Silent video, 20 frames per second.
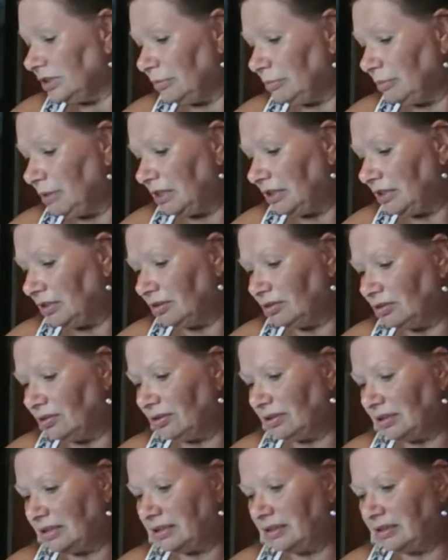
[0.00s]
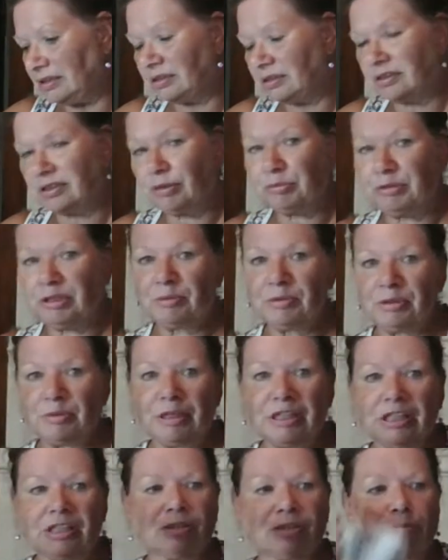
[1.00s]
Come on, Chris. Sometimes
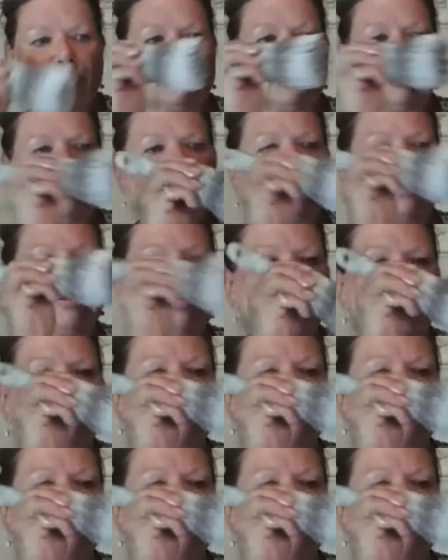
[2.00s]
my husband will be on the